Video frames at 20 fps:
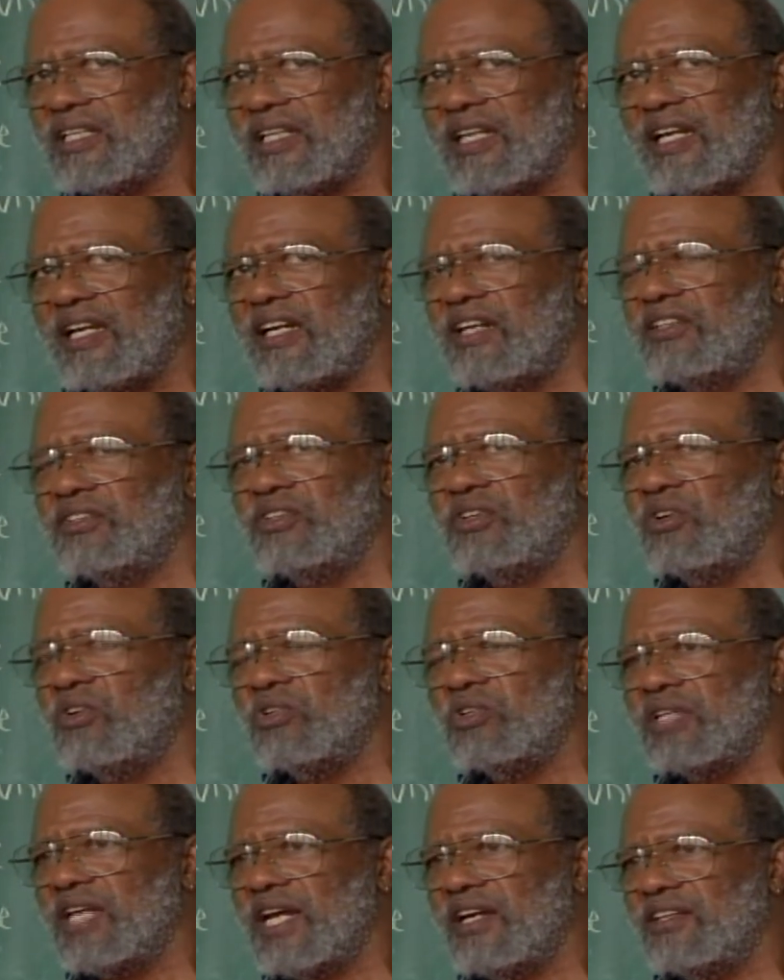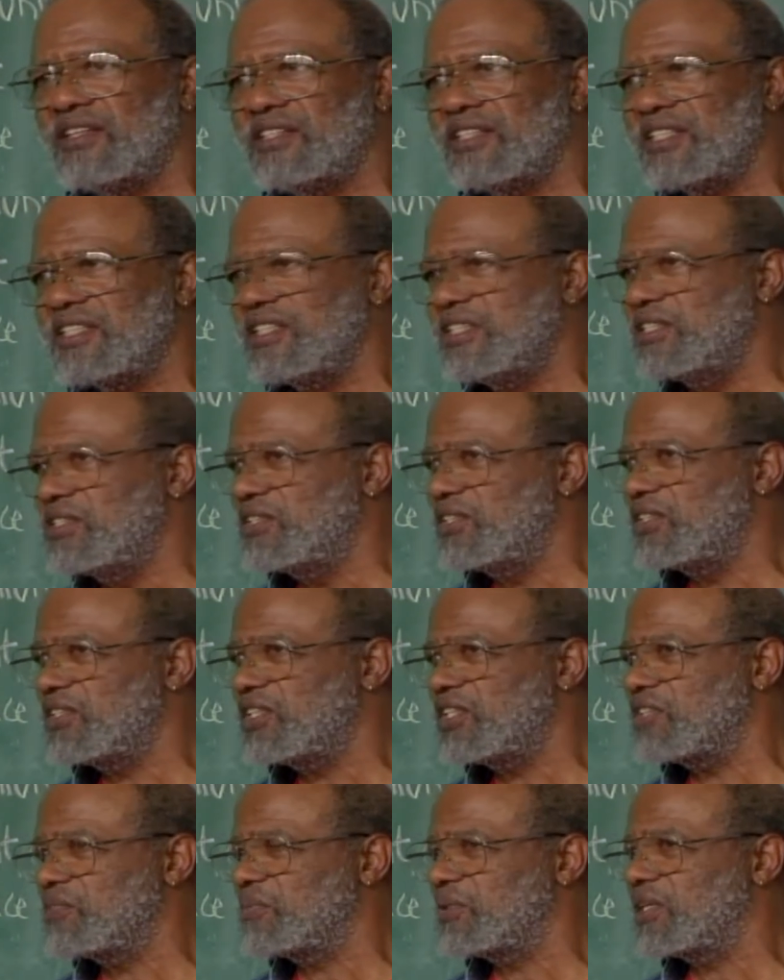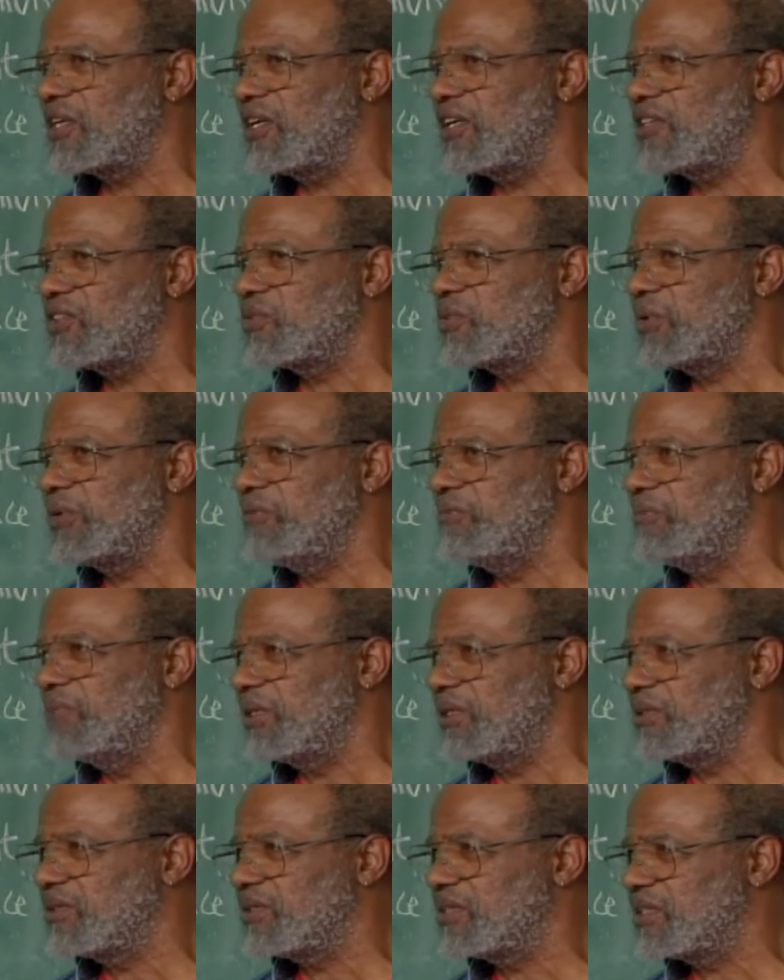there are no guarantees that just because we've built